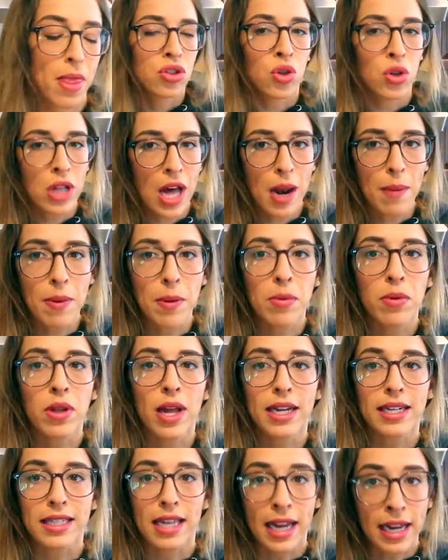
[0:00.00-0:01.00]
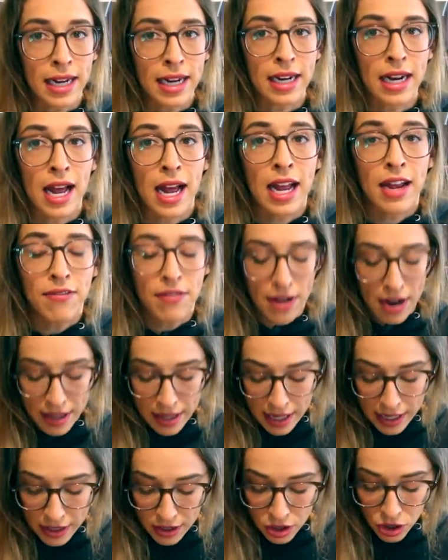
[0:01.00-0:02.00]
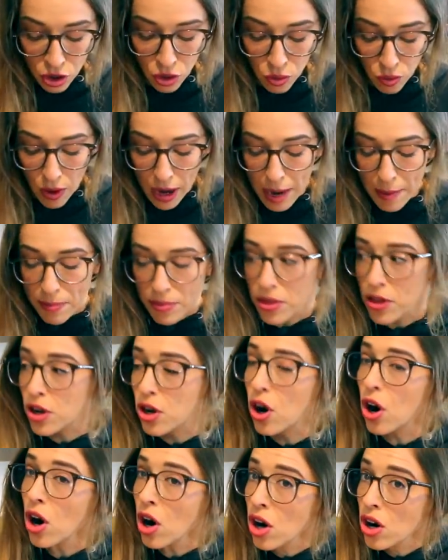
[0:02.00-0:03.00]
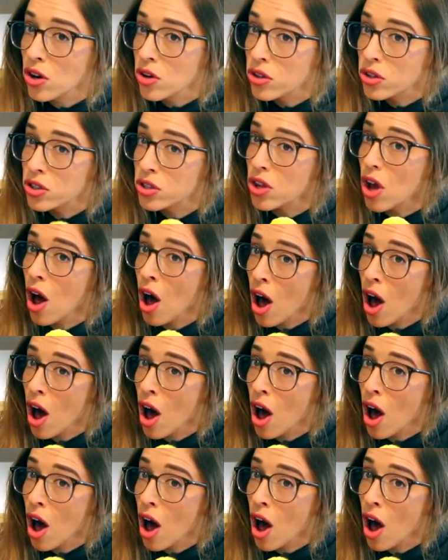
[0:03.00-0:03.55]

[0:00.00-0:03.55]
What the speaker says: So a lot of people like take a knife and they scrape the kernels